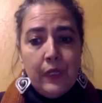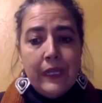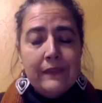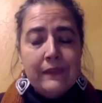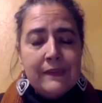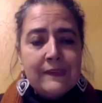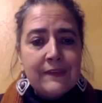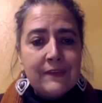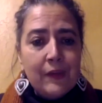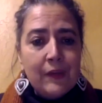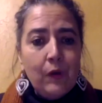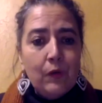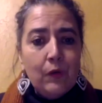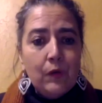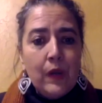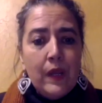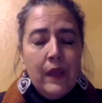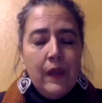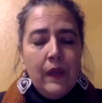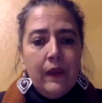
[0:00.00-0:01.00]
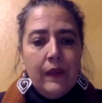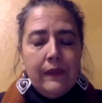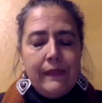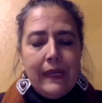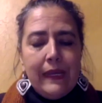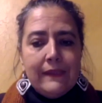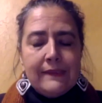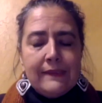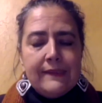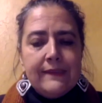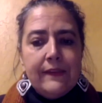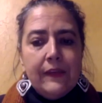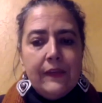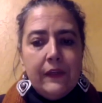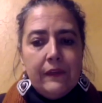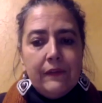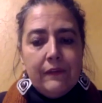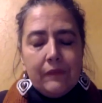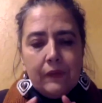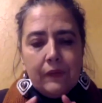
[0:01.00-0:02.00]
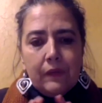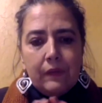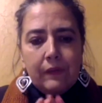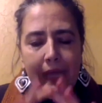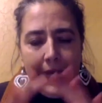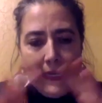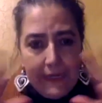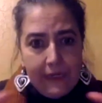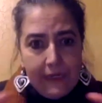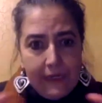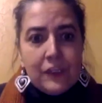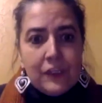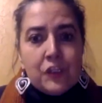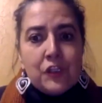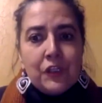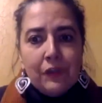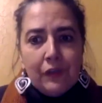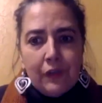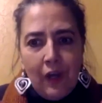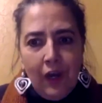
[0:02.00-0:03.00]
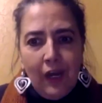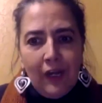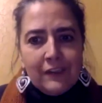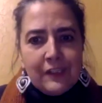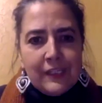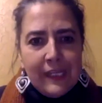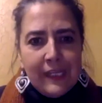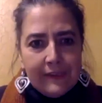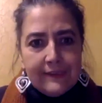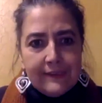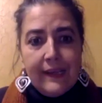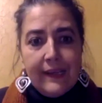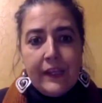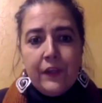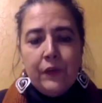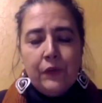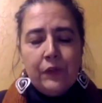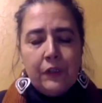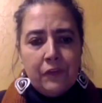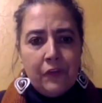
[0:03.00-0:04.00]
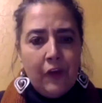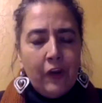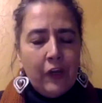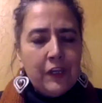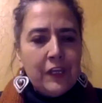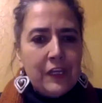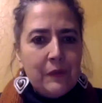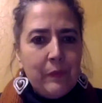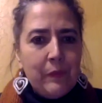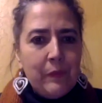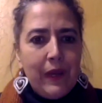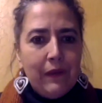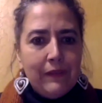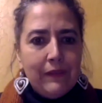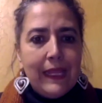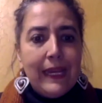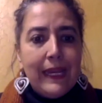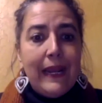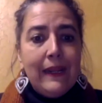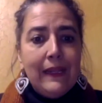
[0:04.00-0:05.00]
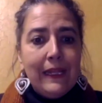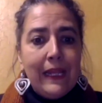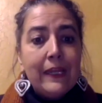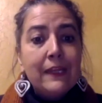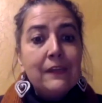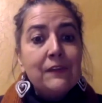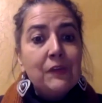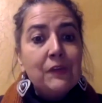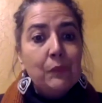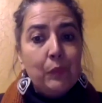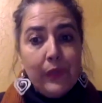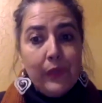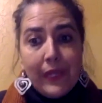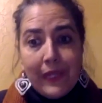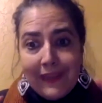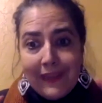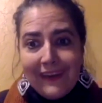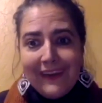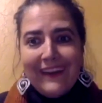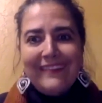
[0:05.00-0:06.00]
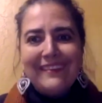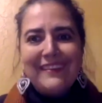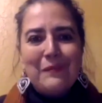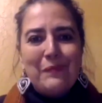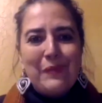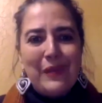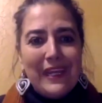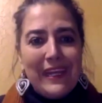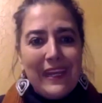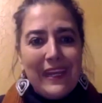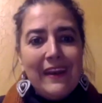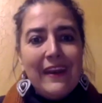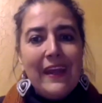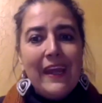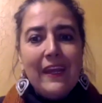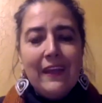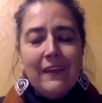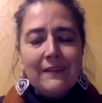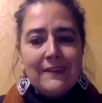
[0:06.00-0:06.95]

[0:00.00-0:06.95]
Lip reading: And so that's that initial context that you're talking about that I like to bring in at the beginning,